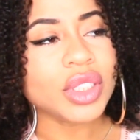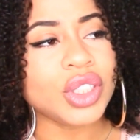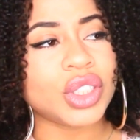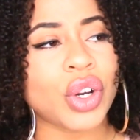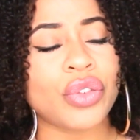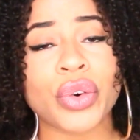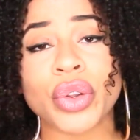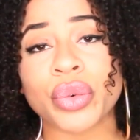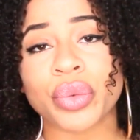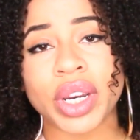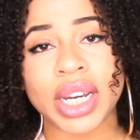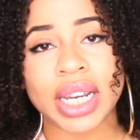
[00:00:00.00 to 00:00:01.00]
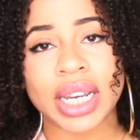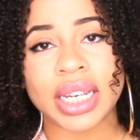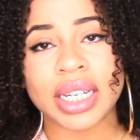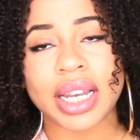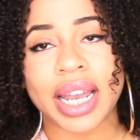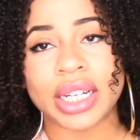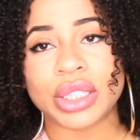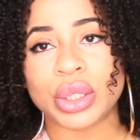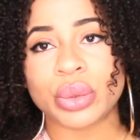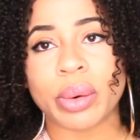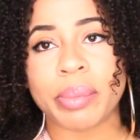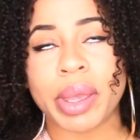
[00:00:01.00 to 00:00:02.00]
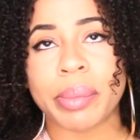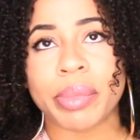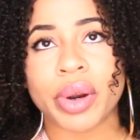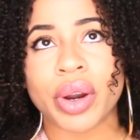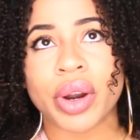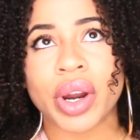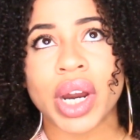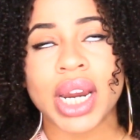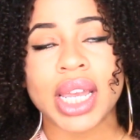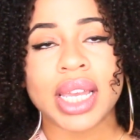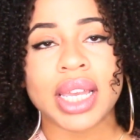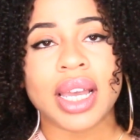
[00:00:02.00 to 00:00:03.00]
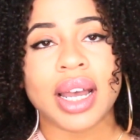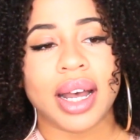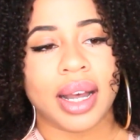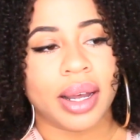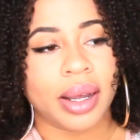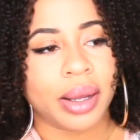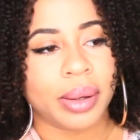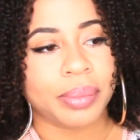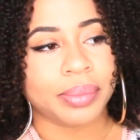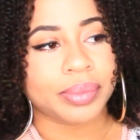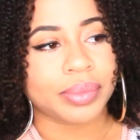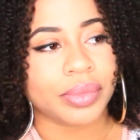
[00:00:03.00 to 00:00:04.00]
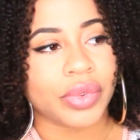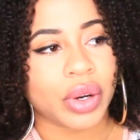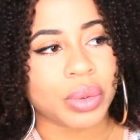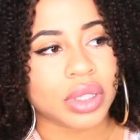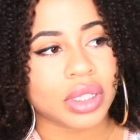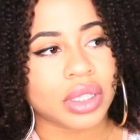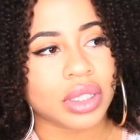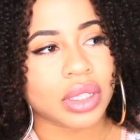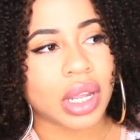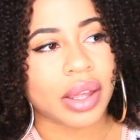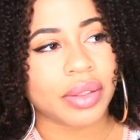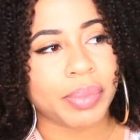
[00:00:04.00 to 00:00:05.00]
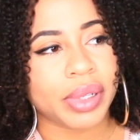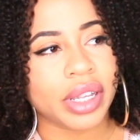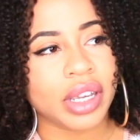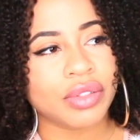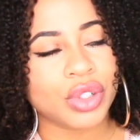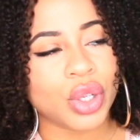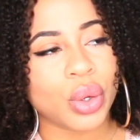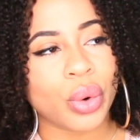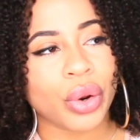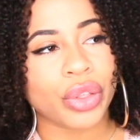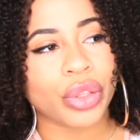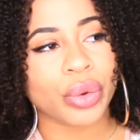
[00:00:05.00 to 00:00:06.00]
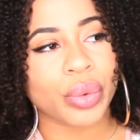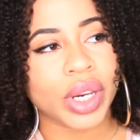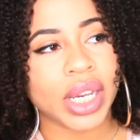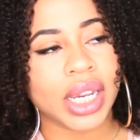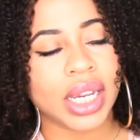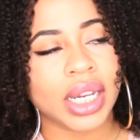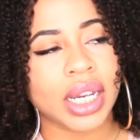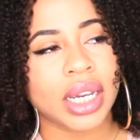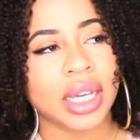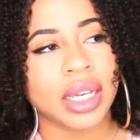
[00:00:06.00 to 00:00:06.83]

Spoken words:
So for the reading, I do remember there was, I believe, 2 or 3